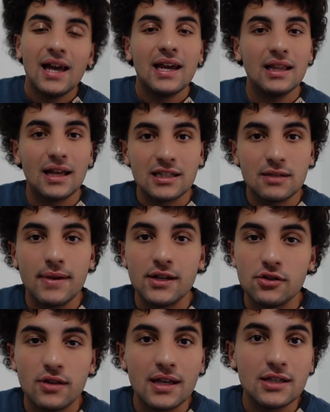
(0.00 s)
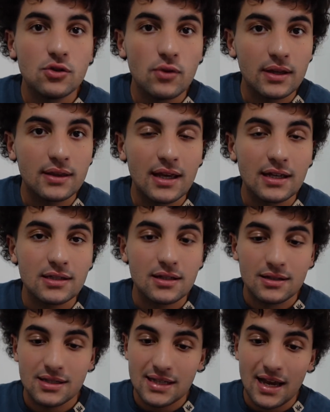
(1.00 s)
He likes to make sure that he's doing things
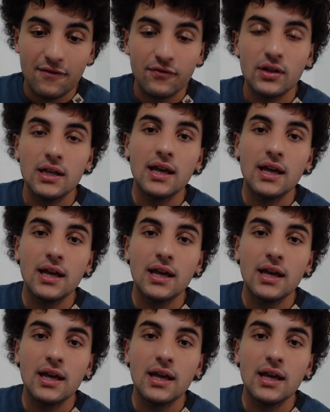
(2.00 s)
safely,